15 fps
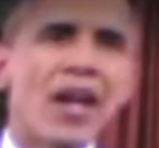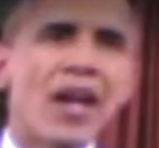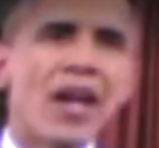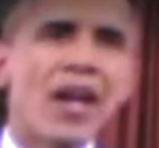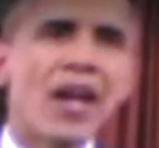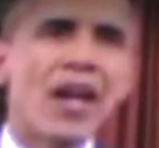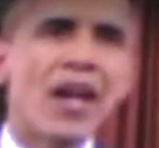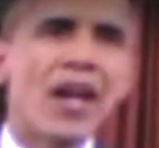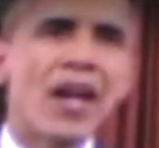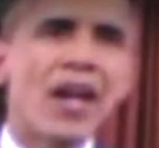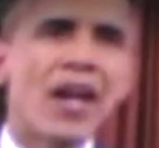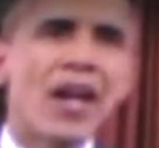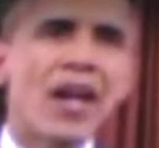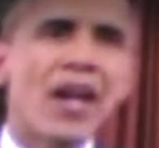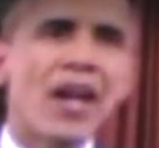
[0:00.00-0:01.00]

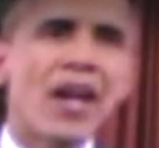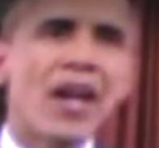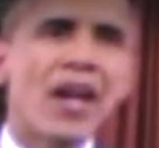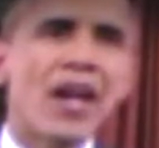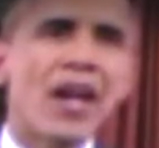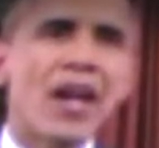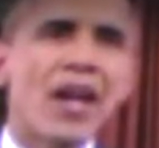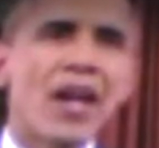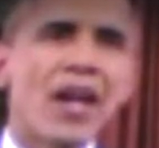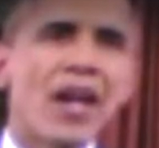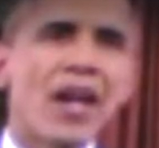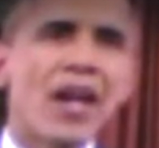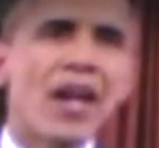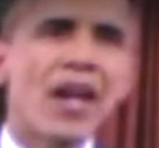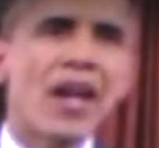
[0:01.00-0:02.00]

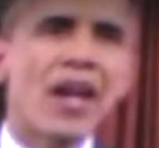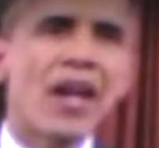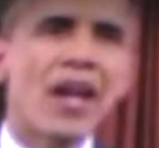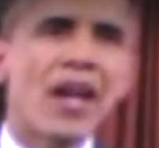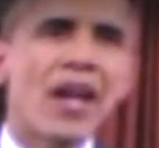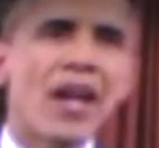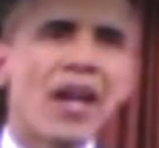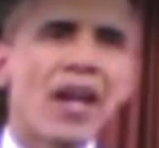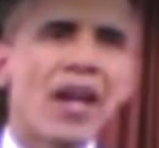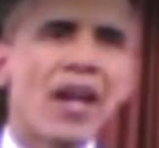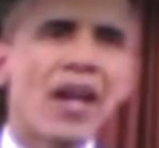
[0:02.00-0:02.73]
No one is speaking in this clip.